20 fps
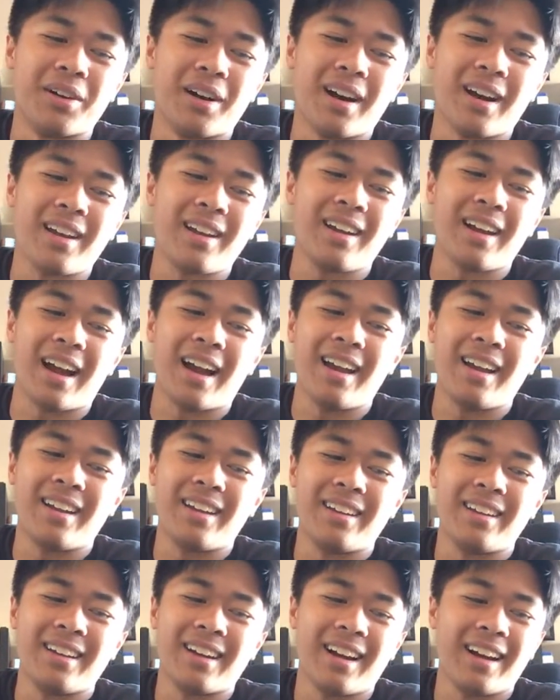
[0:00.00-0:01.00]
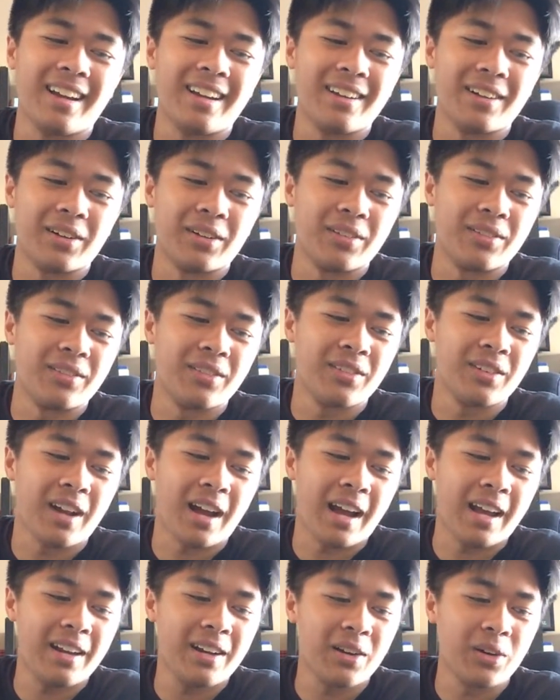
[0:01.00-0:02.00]
I
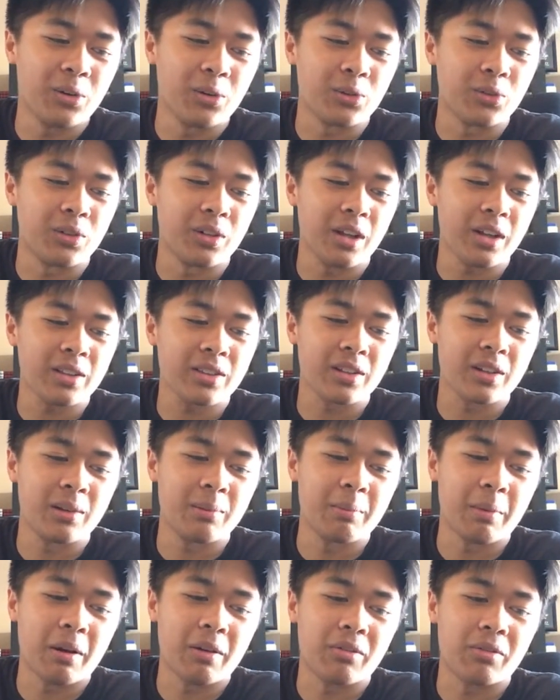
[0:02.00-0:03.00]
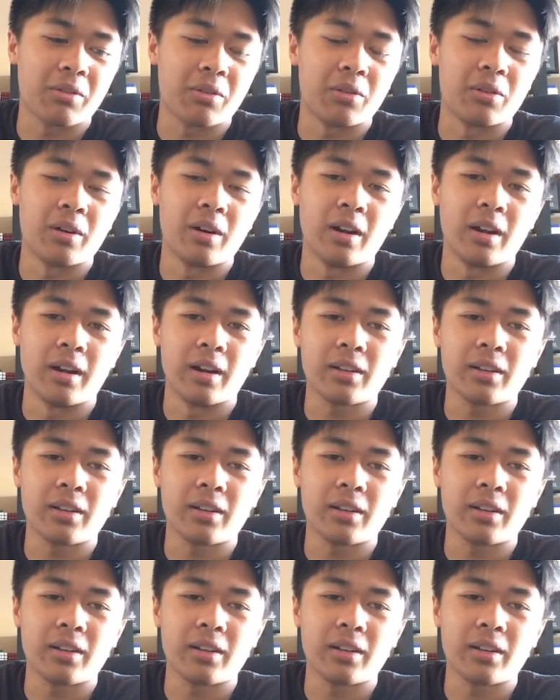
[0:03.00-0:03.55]
know nothing about foray.